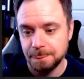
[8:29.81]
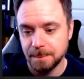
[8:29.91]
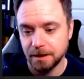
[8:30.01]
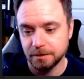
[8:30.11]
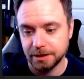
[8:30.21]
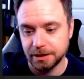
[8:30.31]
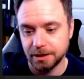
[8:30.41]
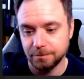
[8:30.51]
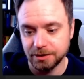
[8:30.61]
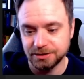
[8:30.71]
You click it,
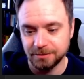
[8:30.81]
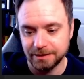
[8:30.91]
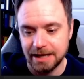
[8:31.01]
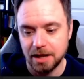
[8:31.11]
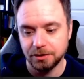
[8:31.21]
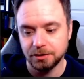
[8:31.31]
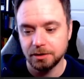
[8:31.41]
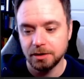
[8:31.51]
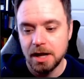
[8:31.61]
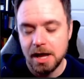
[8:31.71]
it brings up a
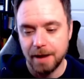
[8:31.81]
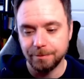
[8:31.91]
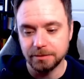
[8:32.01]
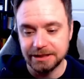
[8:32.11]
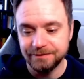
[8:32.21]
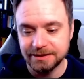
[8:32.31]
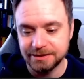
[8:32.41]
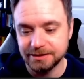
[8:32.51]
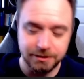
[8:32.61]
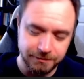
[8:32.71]
calendar. I believe this
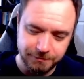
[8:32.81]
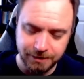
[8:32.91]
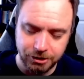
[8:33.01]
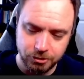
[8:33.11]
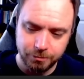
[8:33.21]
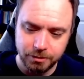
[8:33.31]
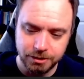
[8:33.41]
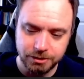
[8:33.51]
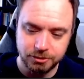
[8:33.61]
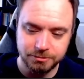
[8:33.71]
is configurable
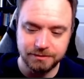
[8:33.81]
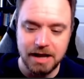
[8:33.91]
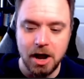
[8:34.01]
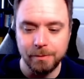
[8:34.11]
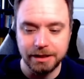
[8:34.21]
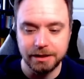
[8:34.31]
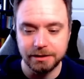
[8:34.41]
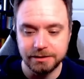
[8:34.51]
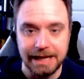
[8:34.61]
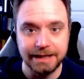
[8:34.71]
in terms of how many
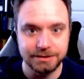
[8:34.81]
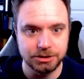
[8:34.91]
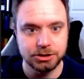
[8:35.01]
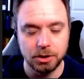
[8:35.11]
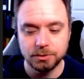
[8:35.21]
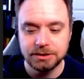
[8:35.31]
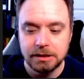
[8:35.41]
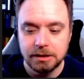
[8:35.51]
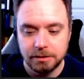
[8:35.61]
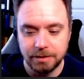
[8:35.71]
days it shows.
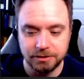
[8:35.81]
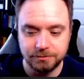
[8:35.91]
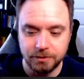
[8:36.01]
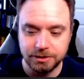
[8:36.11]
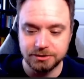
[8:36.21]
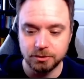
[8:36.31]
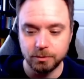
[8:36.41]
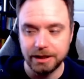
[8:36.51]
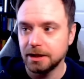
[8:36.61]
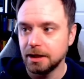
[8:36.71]
By default, it's a
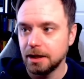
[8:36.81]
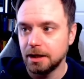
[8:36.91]
week.